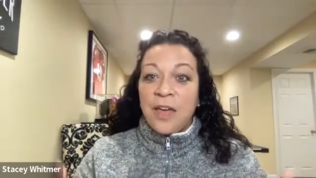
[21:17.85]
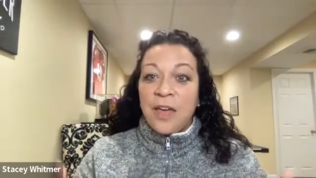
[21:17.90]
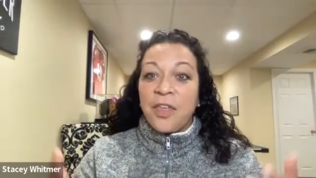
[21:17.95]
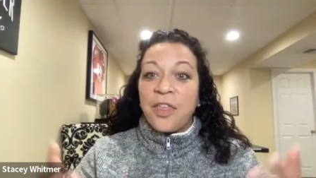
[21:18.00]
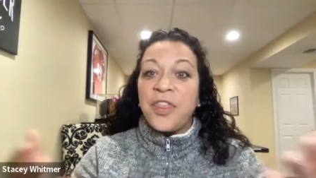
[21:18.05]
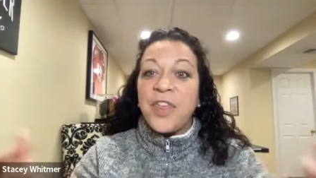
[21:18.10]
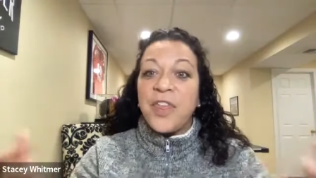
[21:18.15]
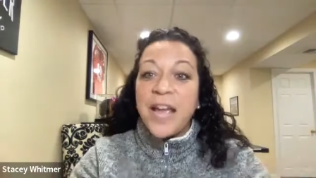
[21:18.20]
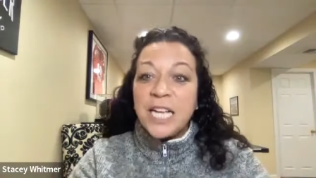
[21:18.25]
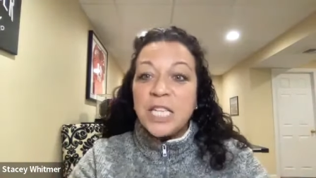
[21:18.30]

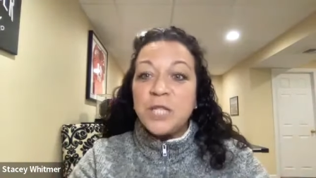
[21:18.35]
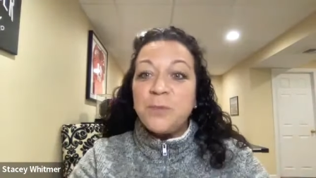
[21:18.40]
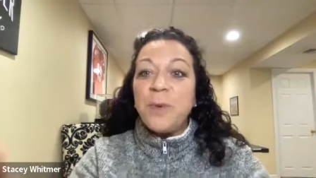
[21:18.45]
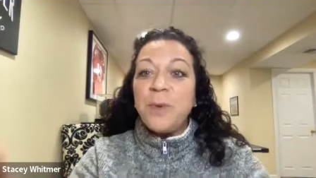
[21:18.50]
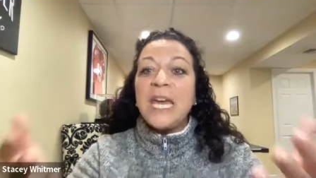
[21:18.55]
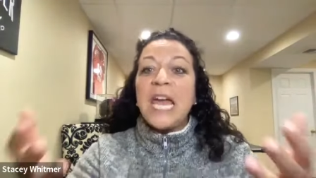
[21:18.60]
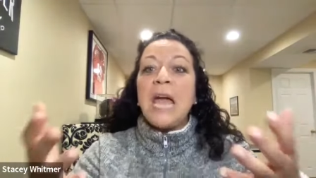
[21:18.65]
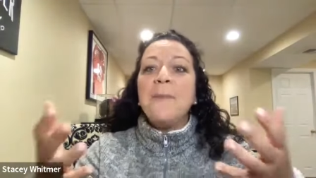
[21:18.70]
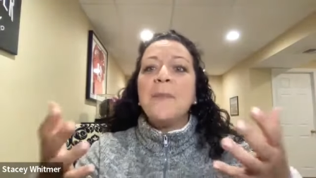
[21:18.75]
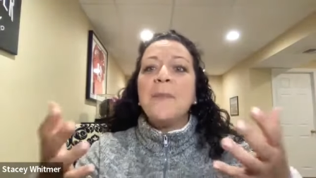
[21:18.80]
Things
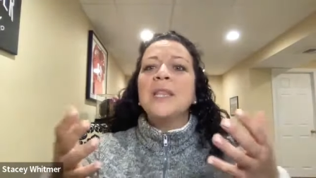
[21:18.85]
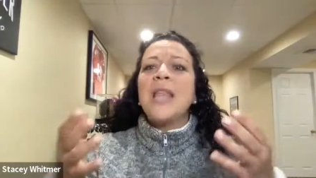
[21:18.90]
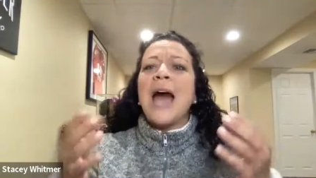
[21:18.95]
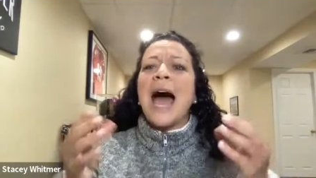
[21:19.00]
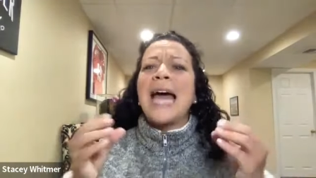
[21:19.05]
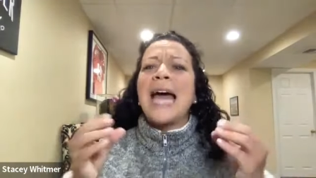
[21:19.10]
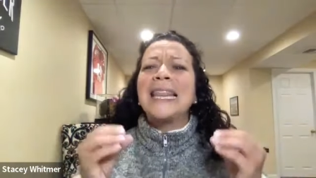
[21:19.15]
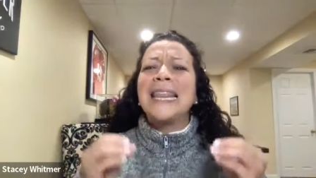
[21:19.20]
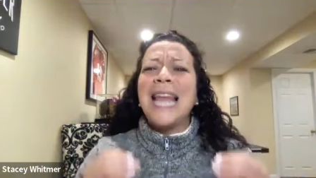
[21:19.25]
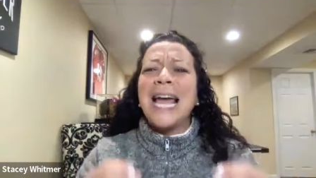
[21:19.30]
became a
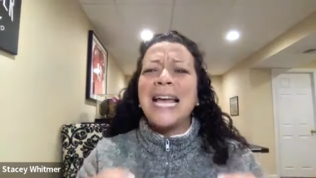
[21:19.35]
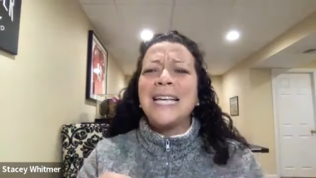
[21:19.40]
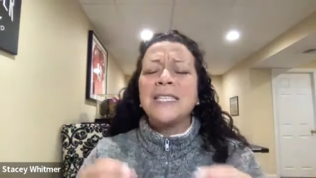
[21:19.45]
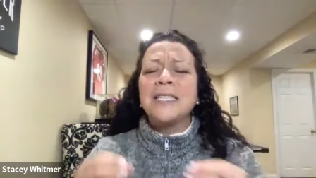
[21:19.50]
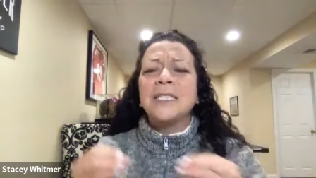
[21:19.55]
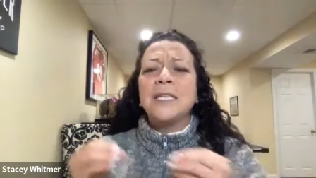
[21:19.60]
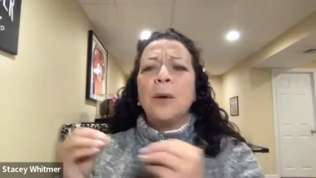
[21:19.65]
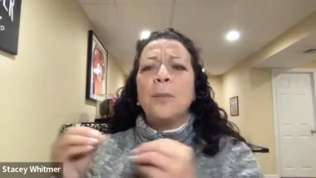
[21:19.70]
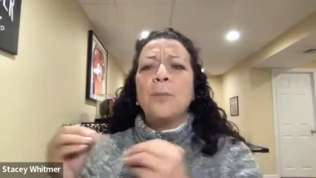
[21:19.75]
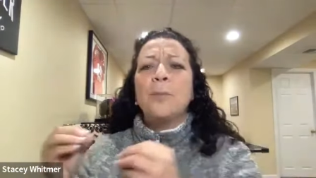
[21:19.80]
lot
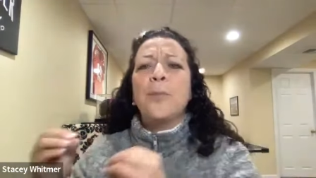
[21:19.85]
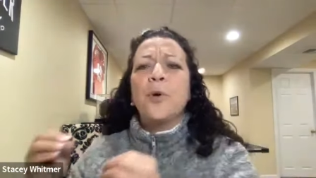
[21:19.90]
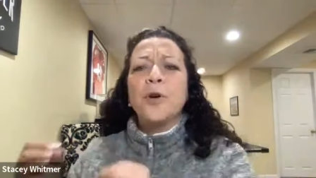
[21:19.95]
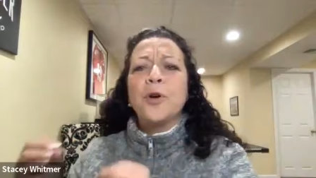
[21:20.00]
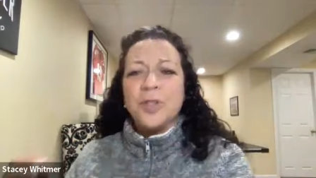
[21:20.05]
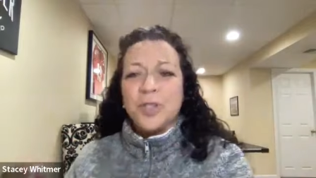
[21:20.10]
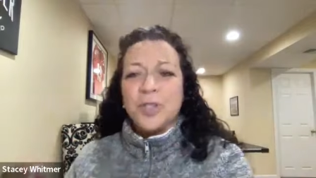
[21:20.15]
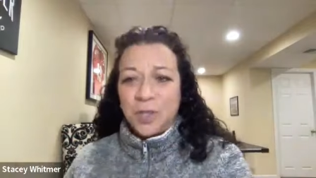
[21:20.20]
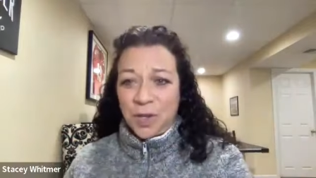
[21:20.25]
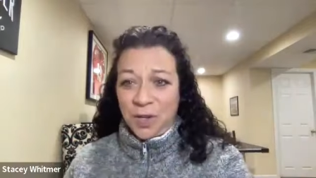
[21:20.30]
less
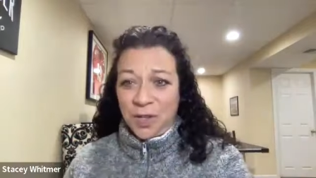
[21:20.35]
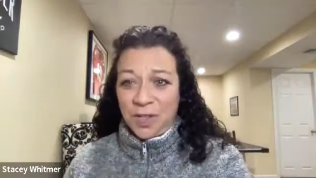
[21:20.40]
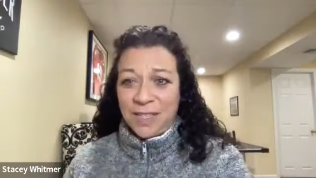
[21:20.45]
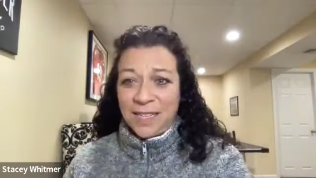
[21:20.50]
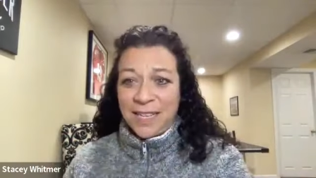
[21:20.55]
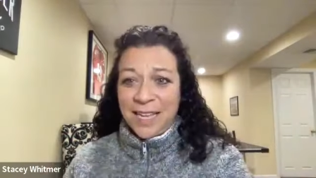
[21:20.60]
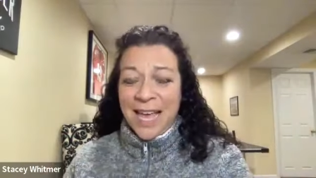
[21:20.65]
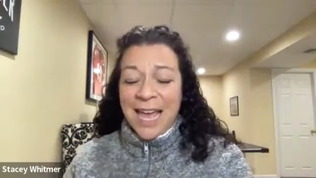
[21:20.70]
personal.